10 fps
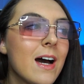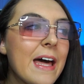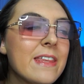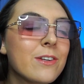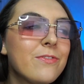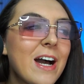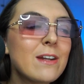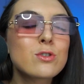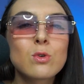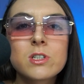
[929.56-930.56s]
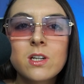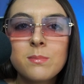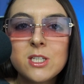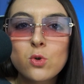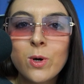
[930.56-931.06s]
I think the final score is going to
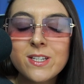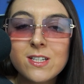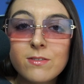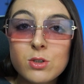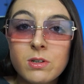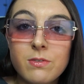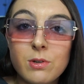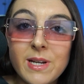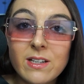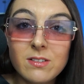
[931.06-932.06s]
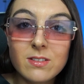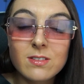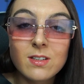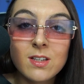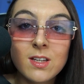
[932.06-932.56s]
be 27-24
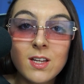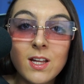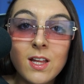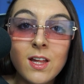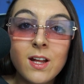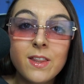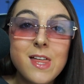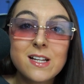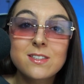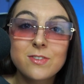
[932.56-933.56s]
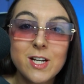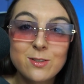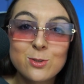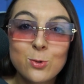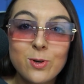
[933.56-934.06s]
Bengals. That's the
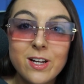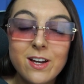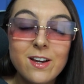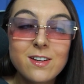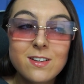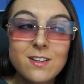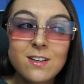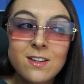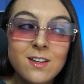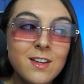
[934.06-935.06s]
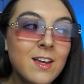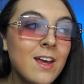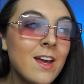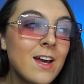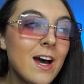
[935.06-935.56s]
final score I got.
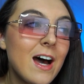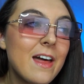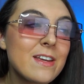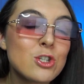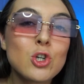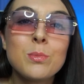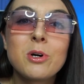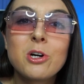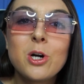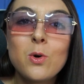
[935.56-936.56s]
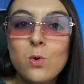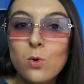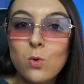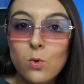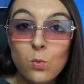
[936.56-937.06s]
I think Joe Burrow
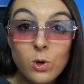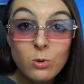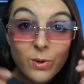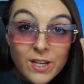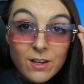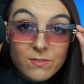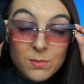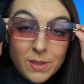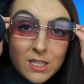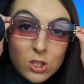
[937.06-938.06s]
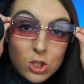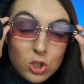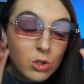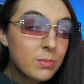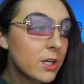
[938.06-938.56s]
will win MVP,
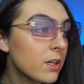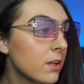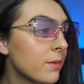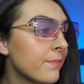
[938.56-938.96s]
Joe Burr.